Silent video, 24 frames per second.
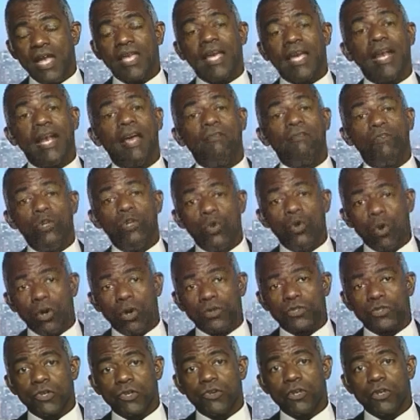can have new
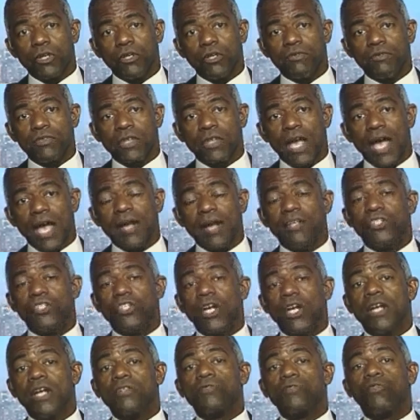alternatives and a
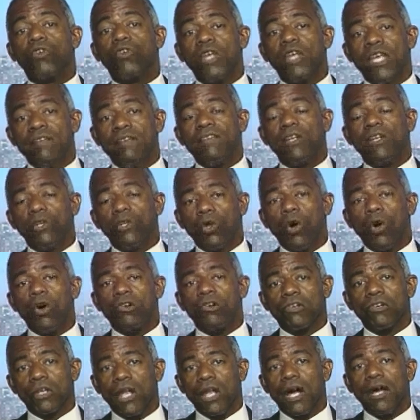chance for even
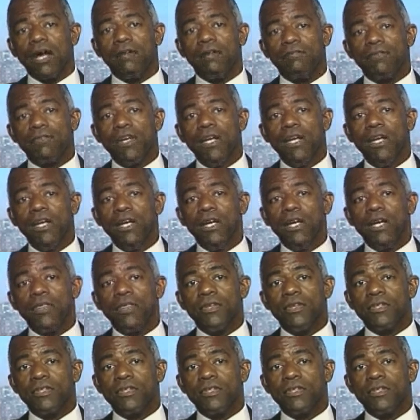longer life.